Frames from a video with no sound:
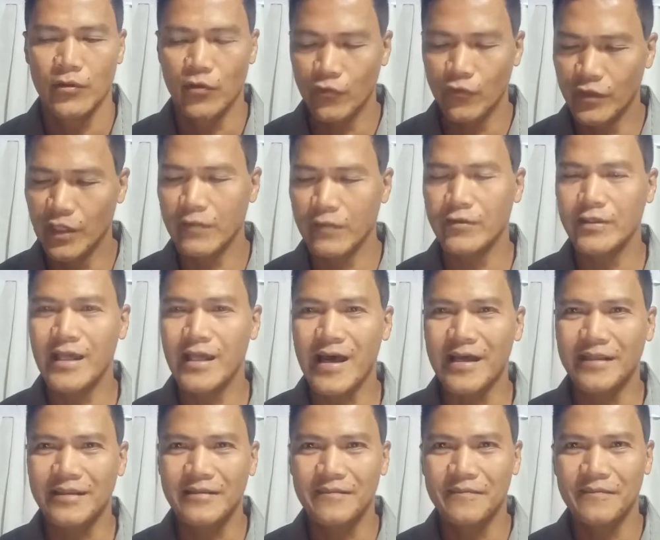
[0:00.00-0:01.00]
Do you believe on
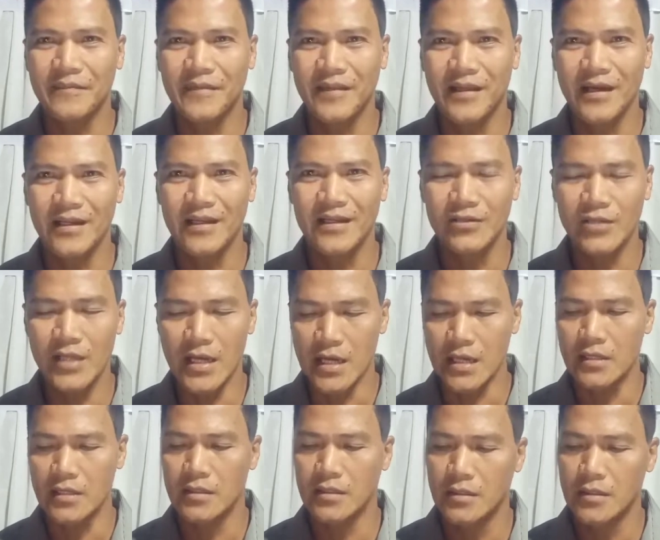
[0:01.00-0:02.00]
that?
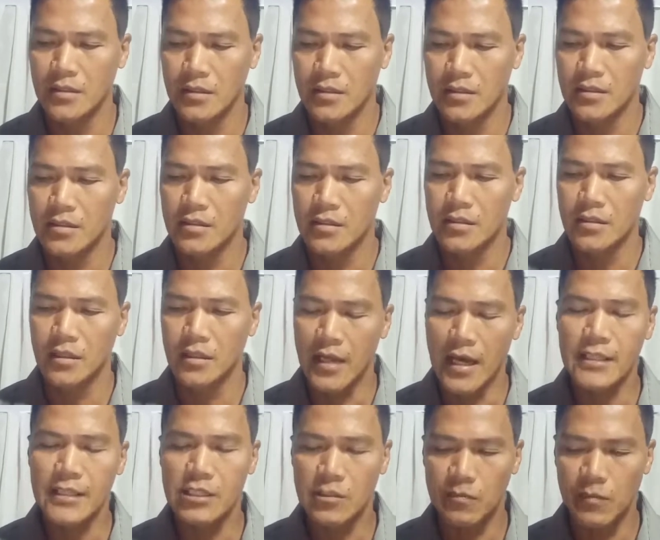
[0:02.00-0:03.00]
Hallelujah.
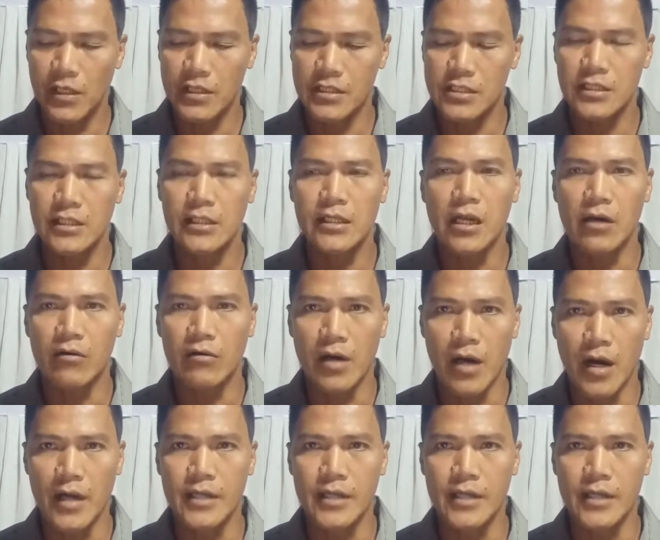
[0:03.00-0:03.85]
God speaks in our